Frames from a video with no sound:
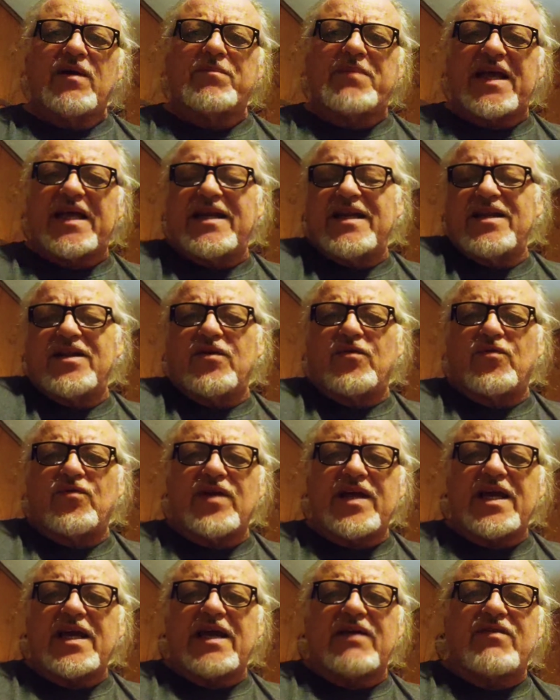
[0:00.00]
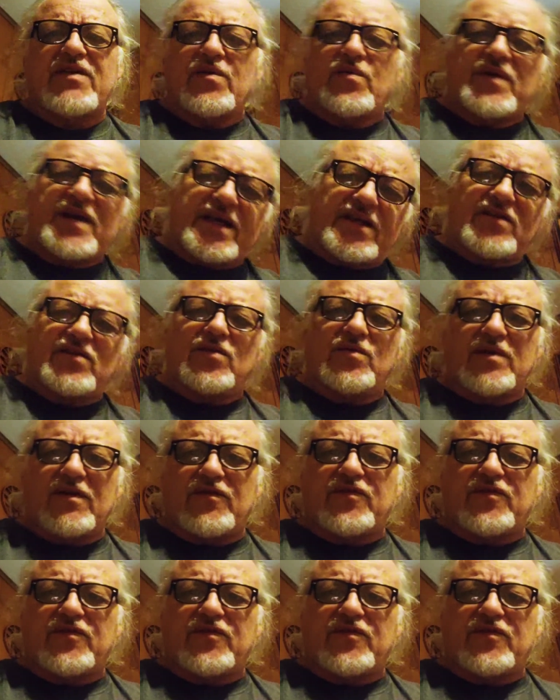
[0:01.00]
getting in the ring every week and doing a